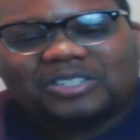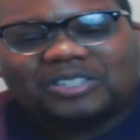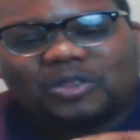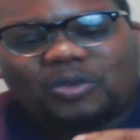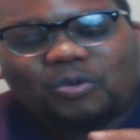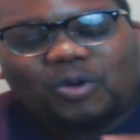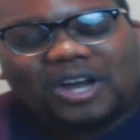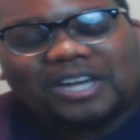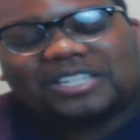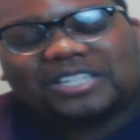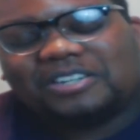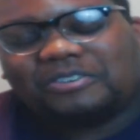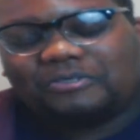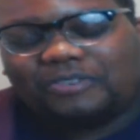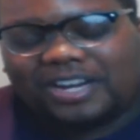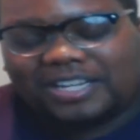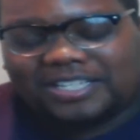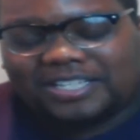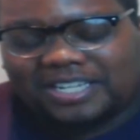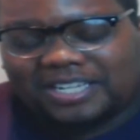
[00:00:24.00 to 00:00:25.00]
So the
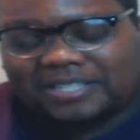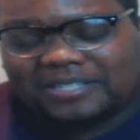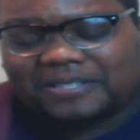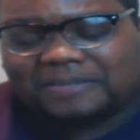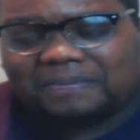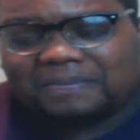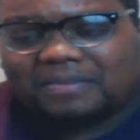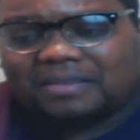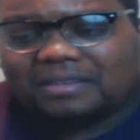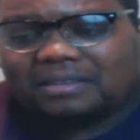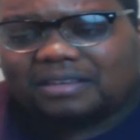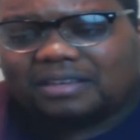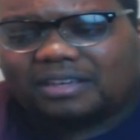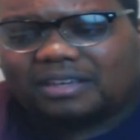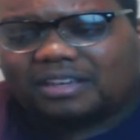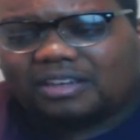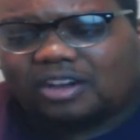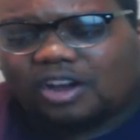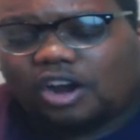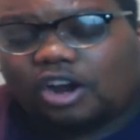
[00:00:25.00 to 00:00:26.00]
Washington Redskins,
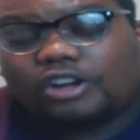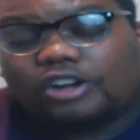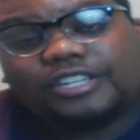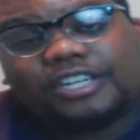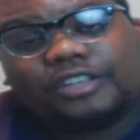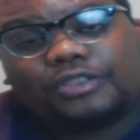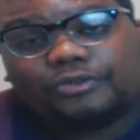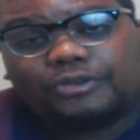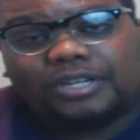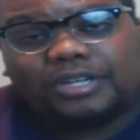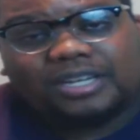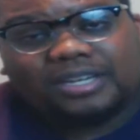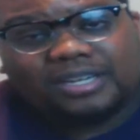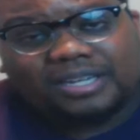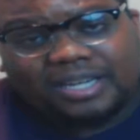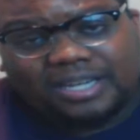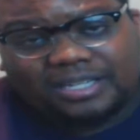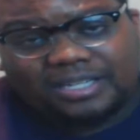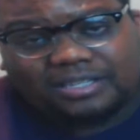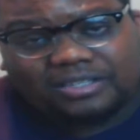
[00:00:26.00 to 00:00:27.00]
RG3
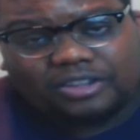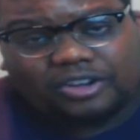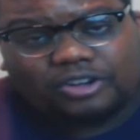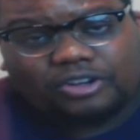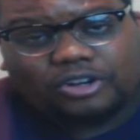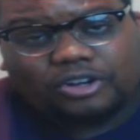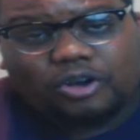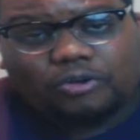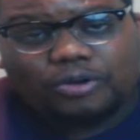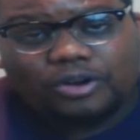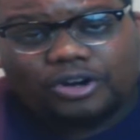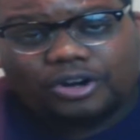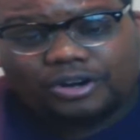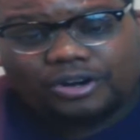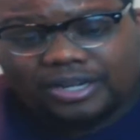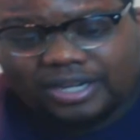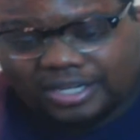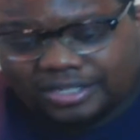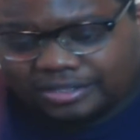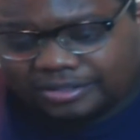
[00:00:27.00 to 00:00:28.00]
concussed. They're going to go with
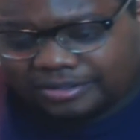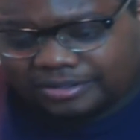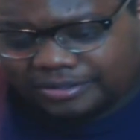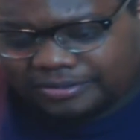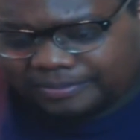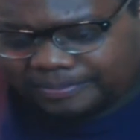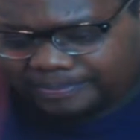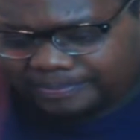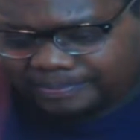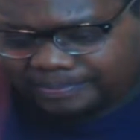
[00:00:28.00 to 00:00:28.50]
Kirk Cousins.